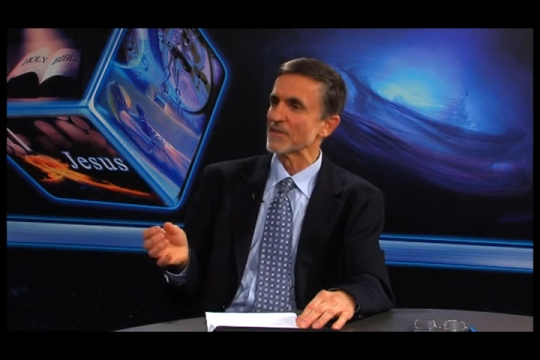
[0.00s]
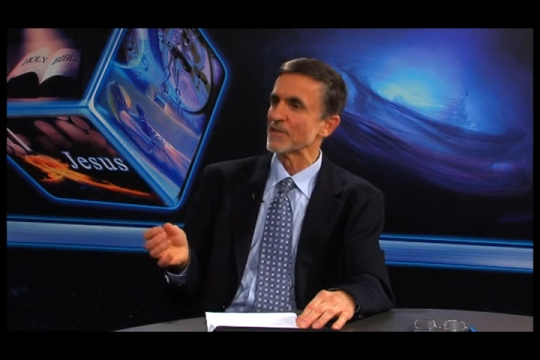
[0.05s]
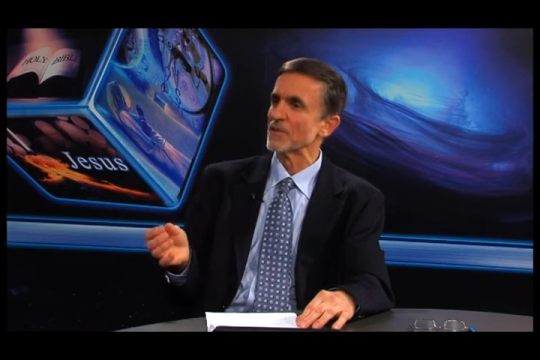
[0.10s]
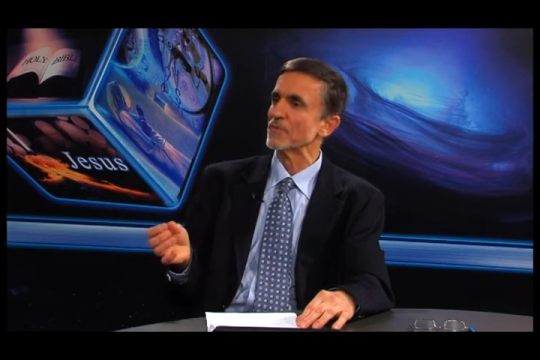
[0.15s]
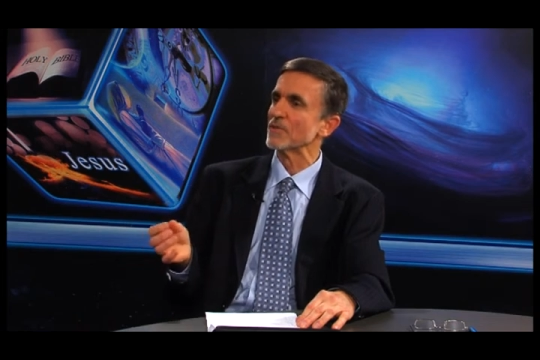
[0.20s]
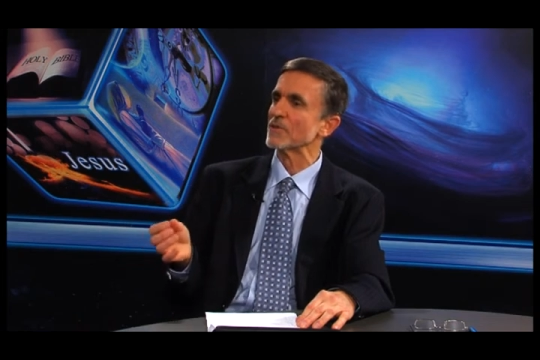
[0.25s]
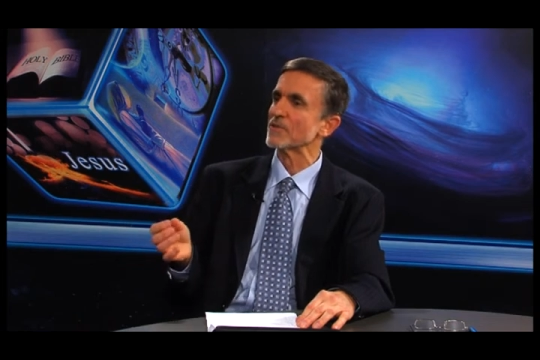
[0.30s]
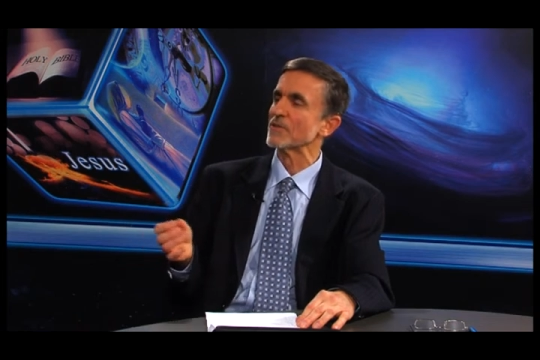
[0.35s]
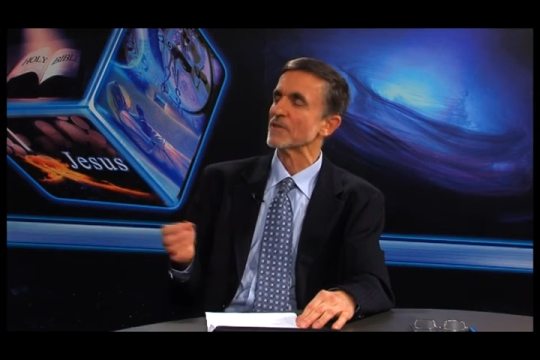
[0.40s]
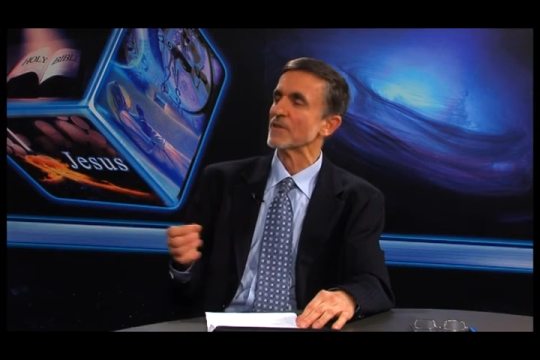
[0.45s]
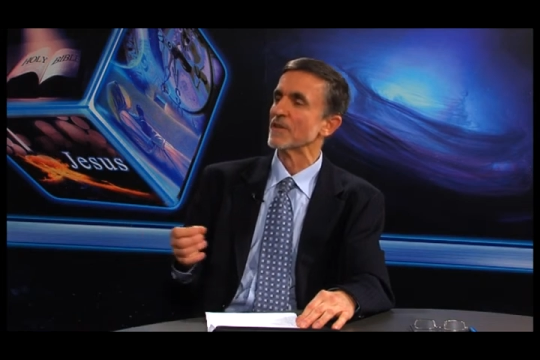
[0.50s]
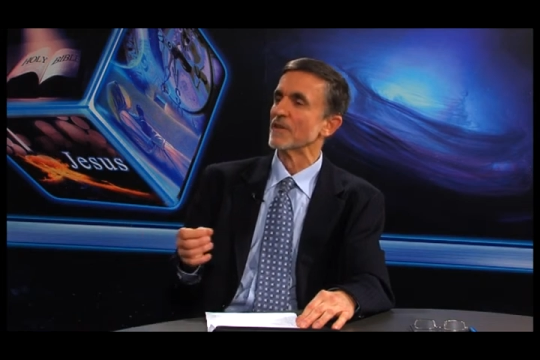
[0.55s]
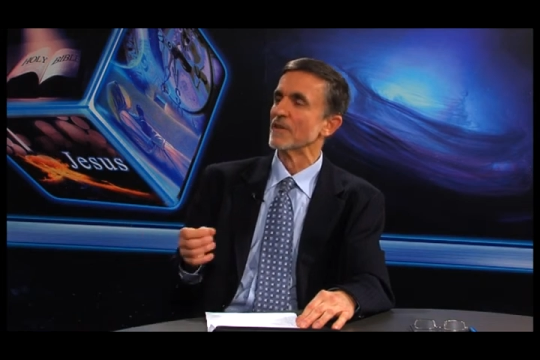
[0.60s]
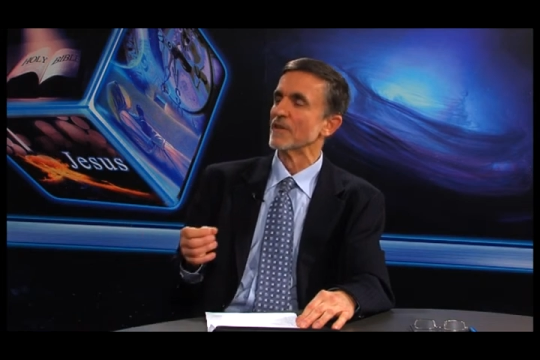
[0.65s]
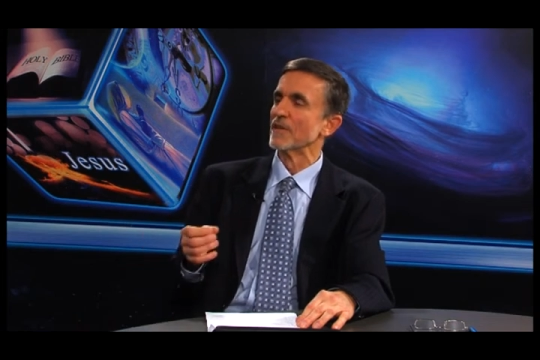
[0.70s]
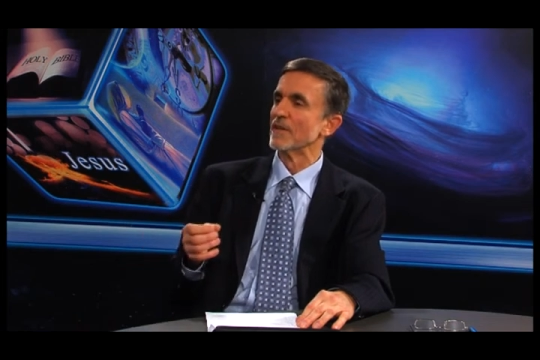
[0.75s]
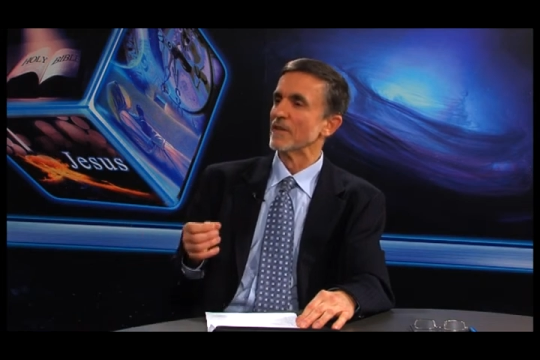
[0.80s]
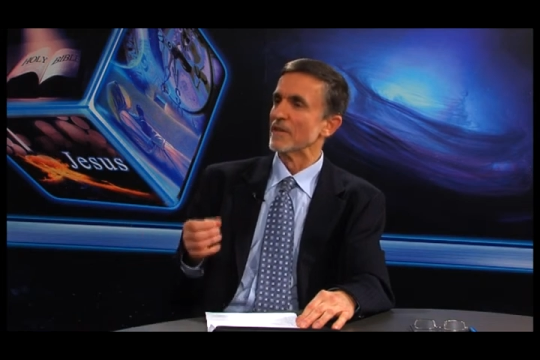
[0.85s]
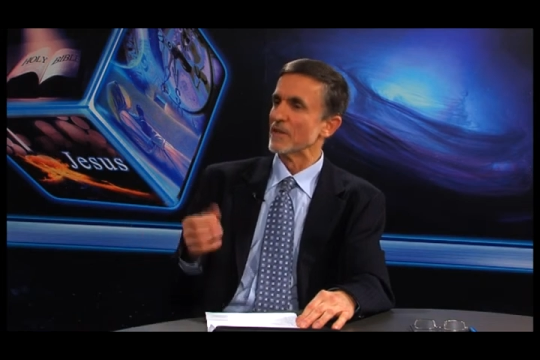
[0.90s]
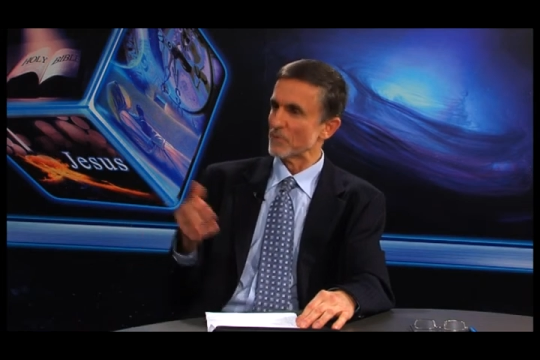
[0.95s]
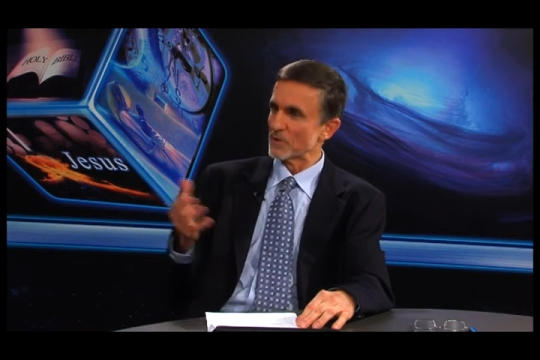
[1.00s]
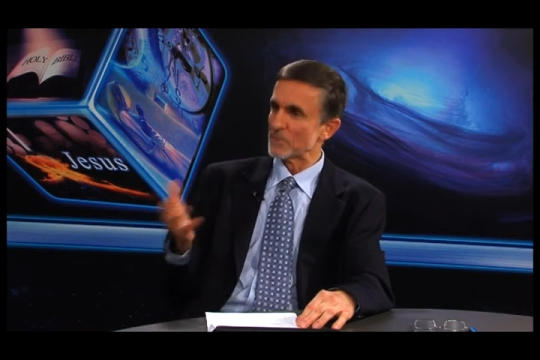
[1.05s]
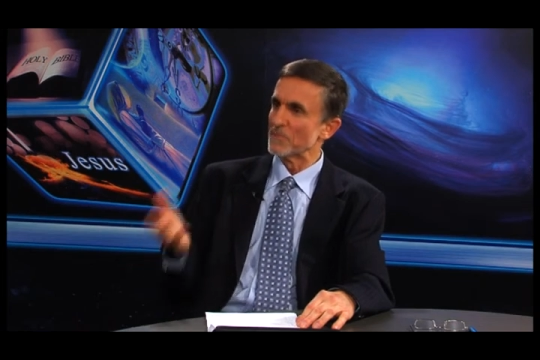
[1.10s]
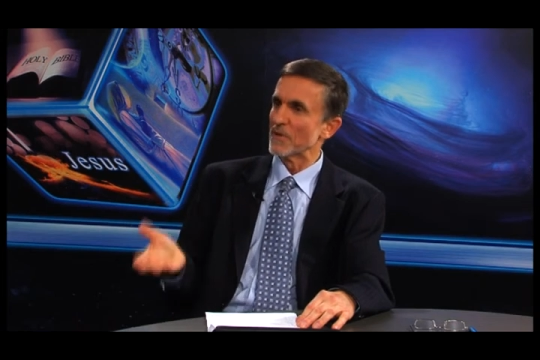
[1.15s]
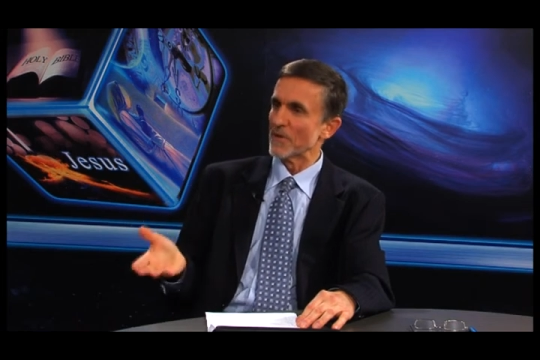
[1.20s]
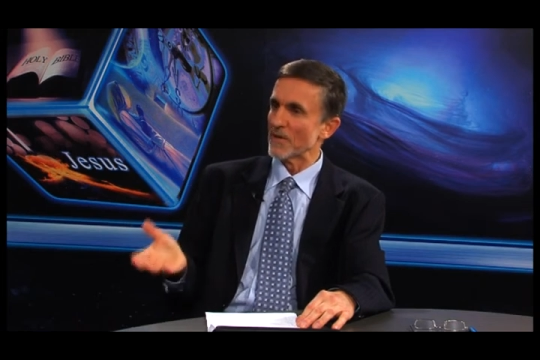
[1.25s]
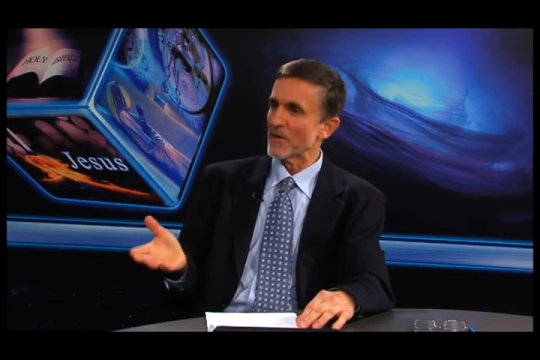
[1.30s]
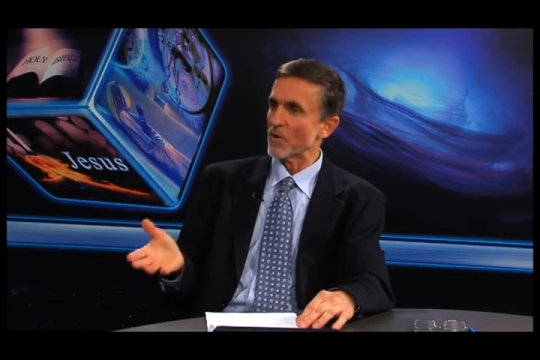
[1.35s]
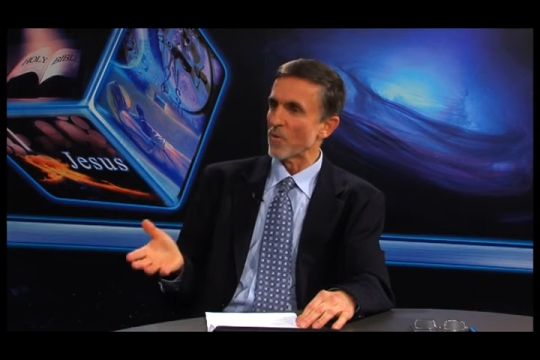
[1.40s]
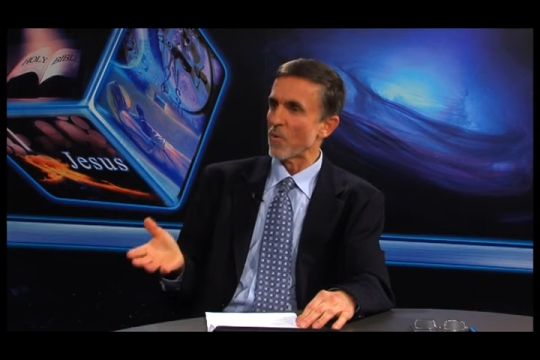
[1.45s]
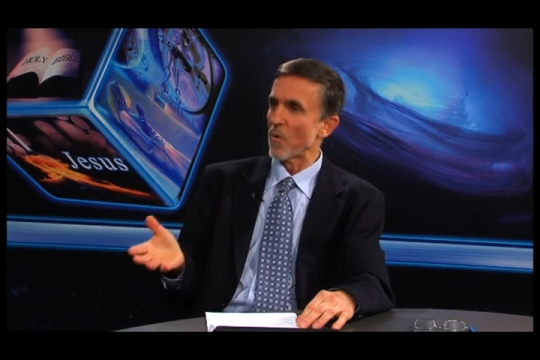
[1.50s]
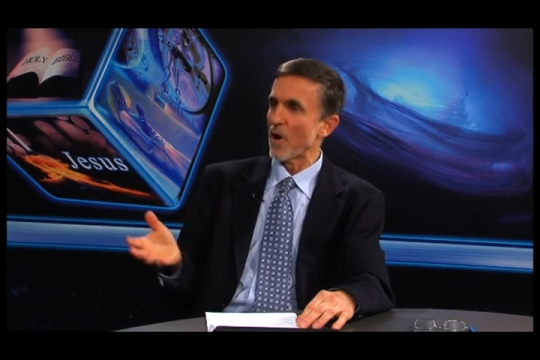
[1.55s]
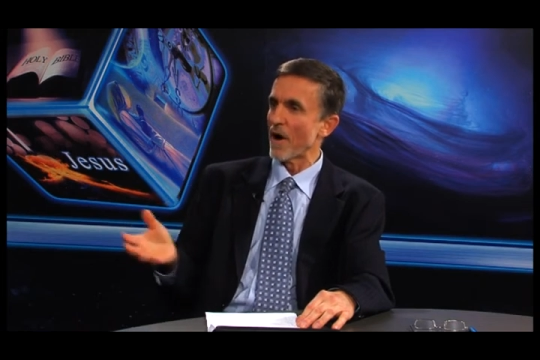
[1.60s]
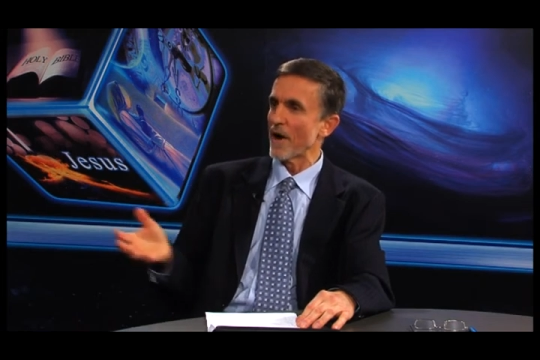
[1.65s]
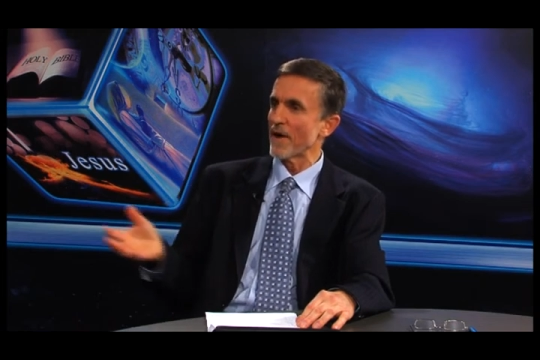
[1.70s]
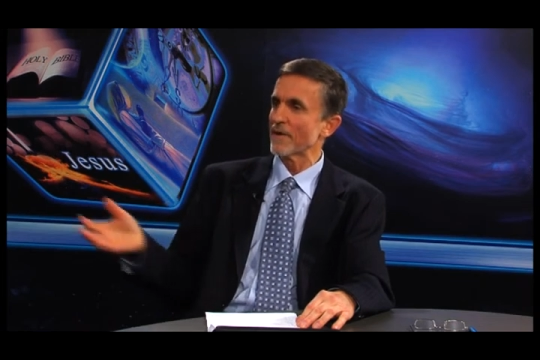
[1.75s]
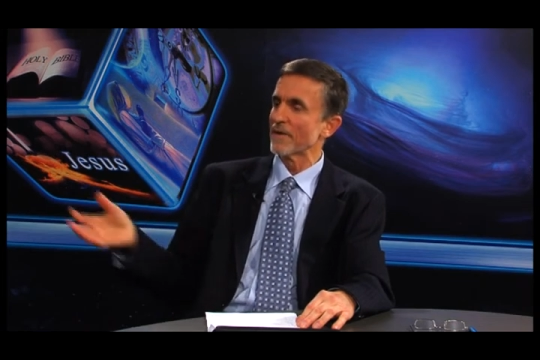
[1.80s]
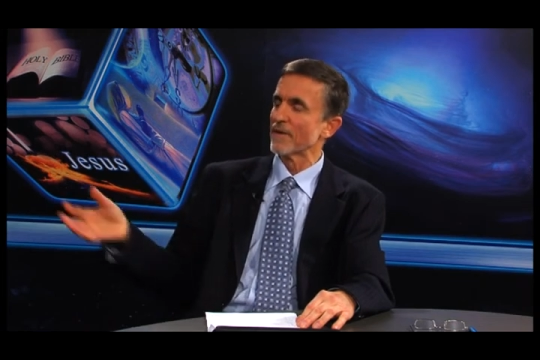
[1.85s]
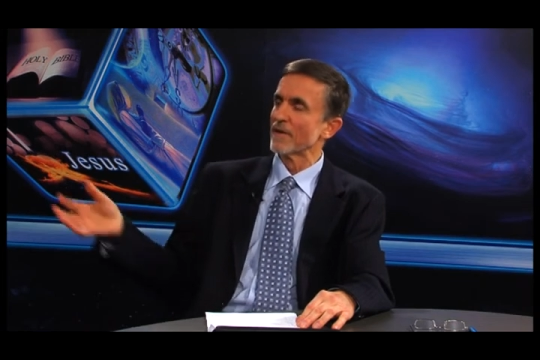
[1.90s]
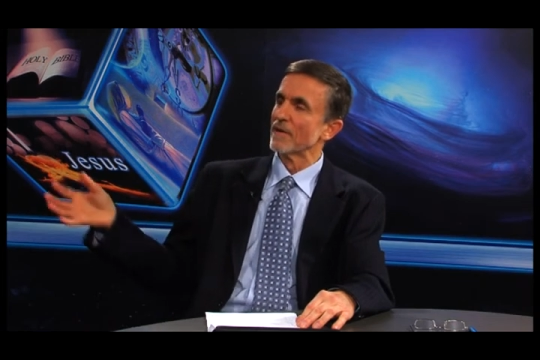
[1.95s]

He was being quiet,